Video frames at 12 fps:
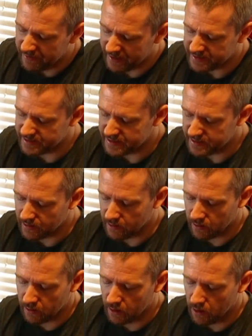Has these
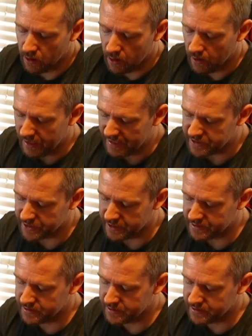little latches,